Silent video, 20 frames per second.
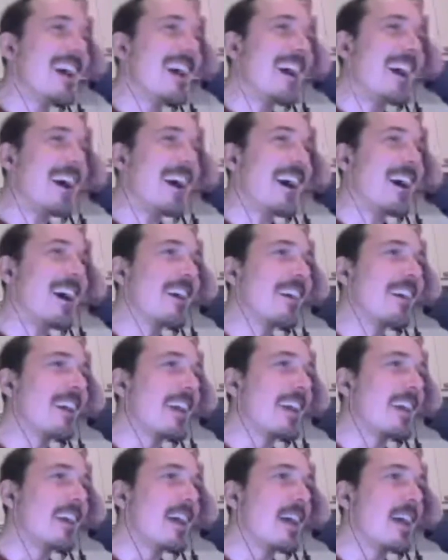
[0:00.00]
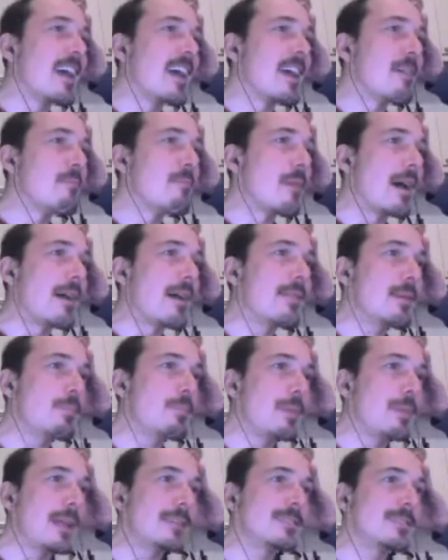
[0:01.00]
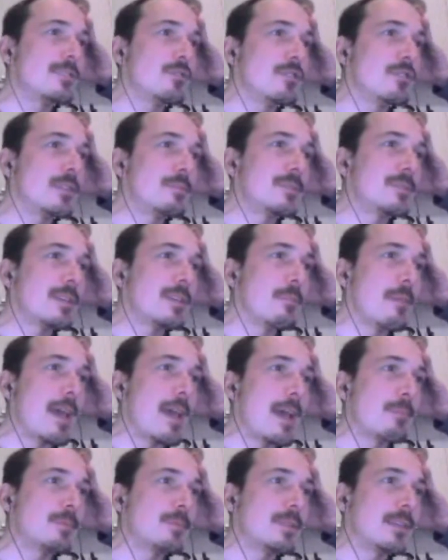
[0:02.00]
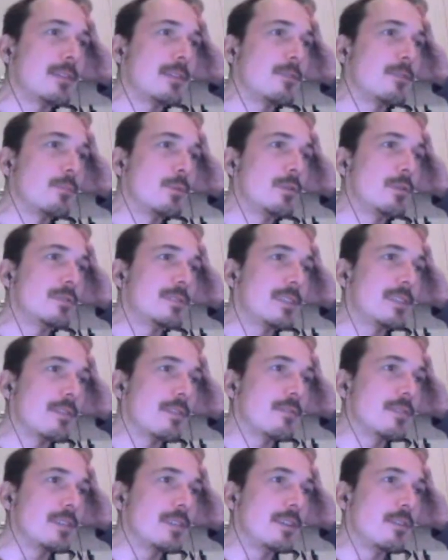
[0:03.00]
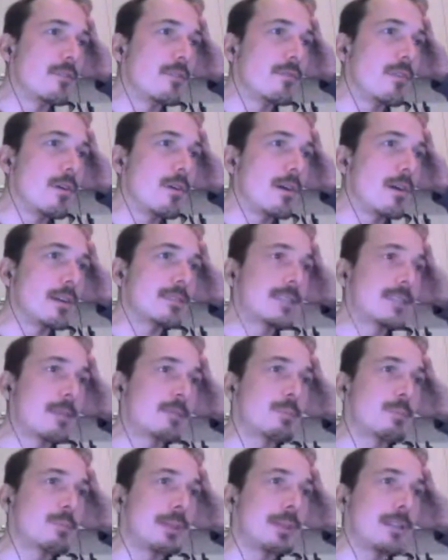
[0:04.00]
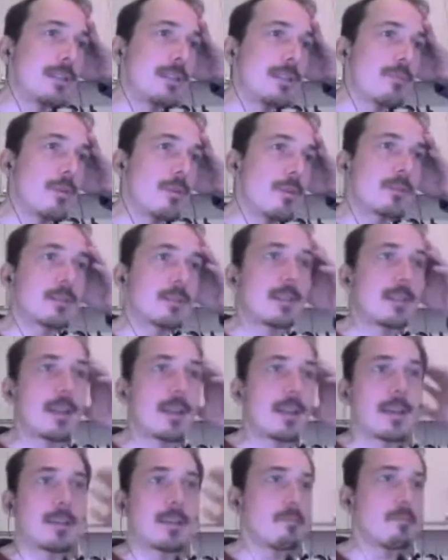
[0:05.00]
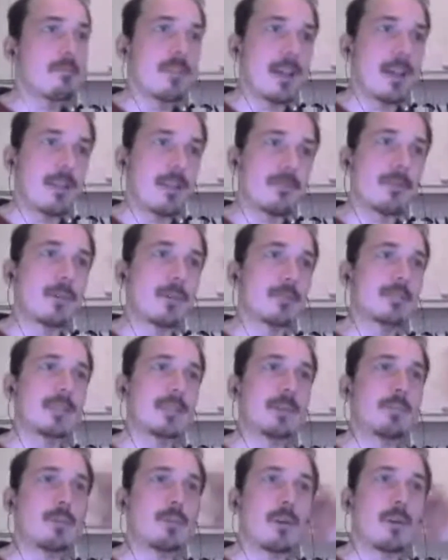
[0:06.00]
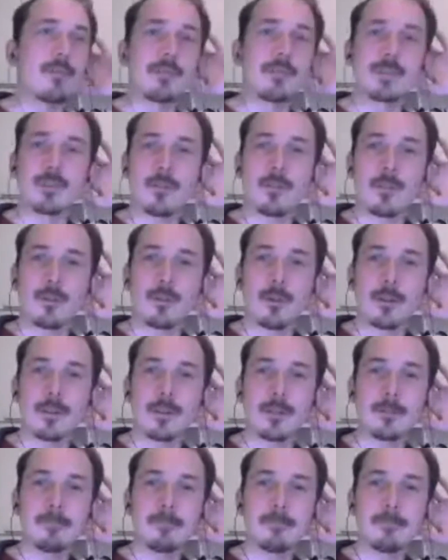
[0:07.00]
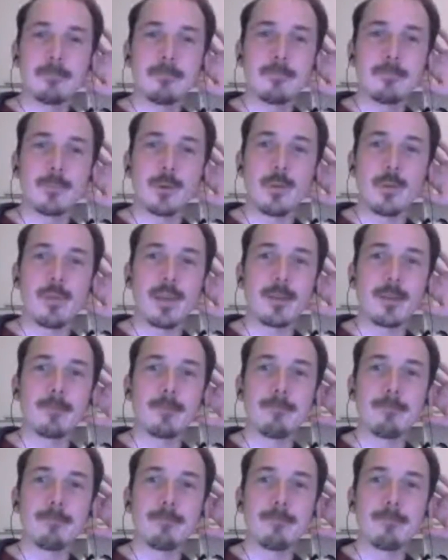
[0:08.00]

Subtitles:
Okay, are there plans to ship some apps in Ubuntu 17.04 as snaps by default, like Firefox, LibreOffice, or the kernel? What do you think?